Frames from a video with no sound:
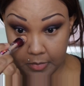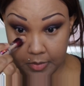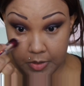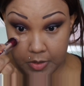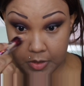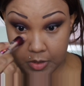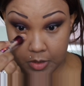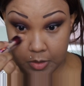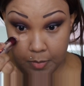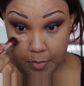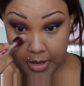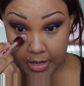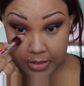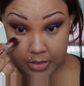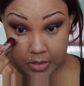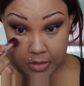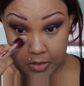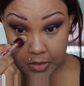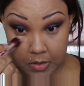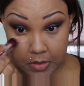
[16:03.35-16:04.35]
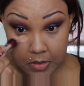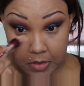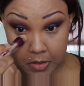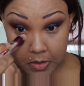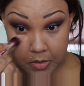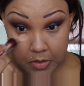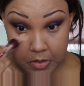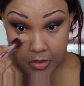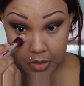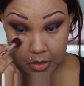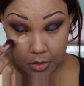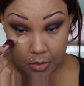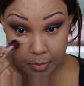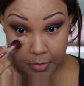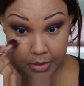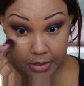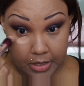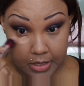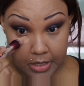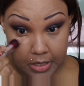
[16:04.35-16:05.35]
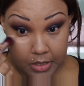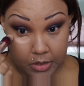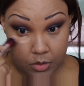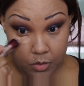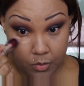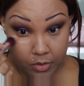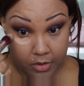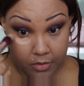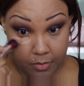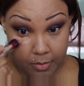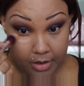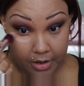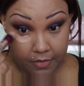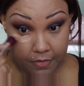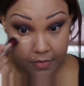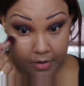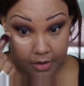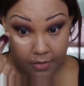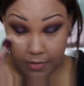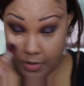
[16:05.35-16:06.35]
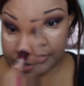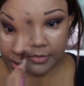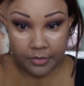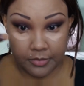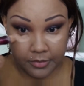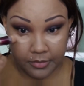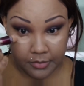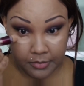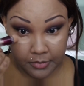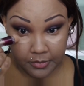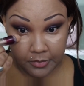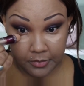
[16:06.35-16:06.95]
dispense this concealer, but it is one of my favorites.